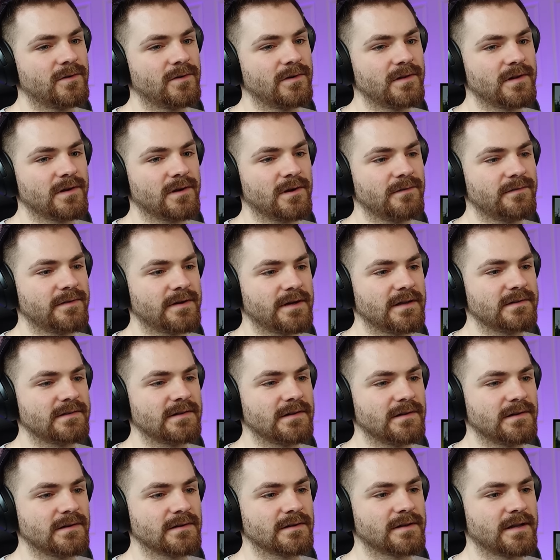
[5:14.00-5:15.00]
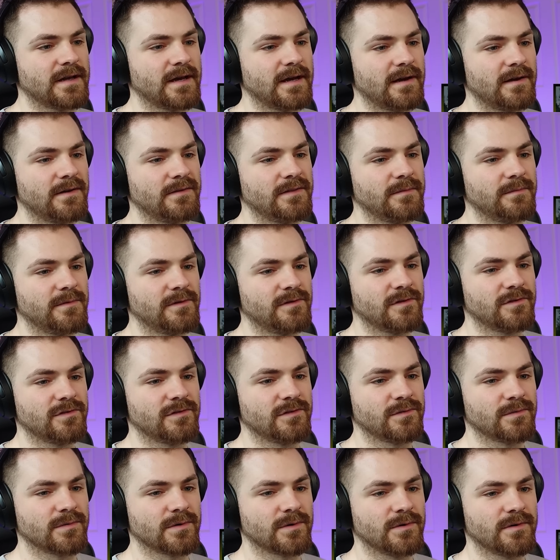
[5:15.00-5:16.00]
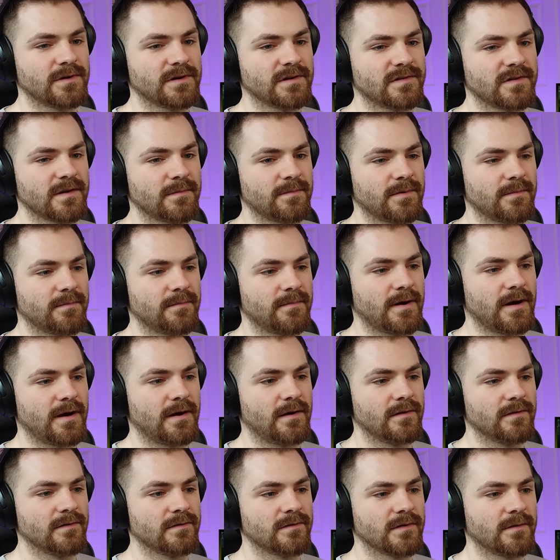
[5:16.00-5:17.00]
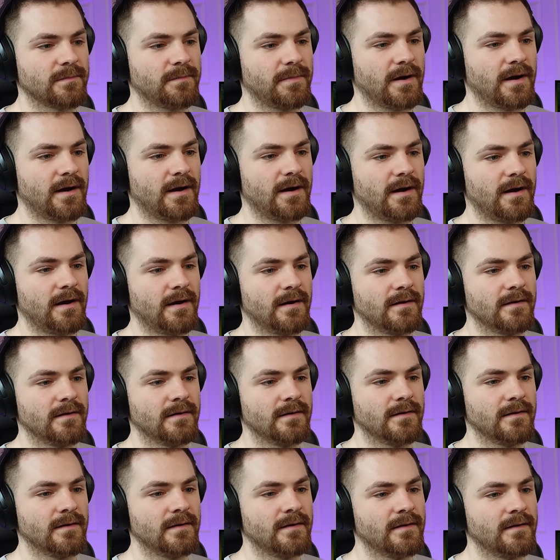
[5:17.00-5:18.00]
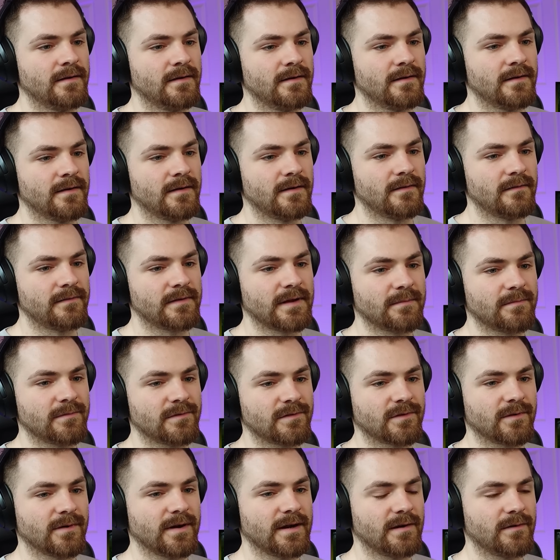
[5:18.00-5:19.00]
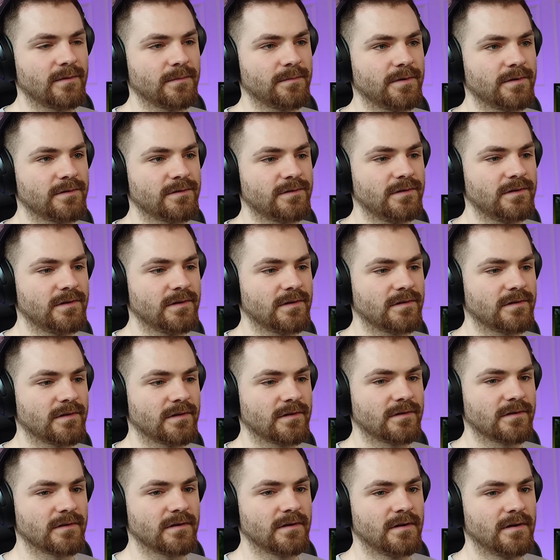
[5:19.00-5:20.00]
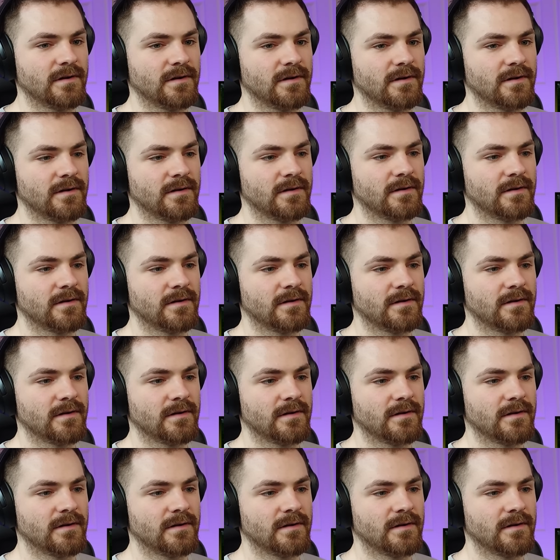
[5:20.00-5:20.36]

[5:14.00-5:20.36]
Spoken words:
During the COVID-19 lockdown, the musicians recorded separate miles apart. The album was creating a long pond studio session.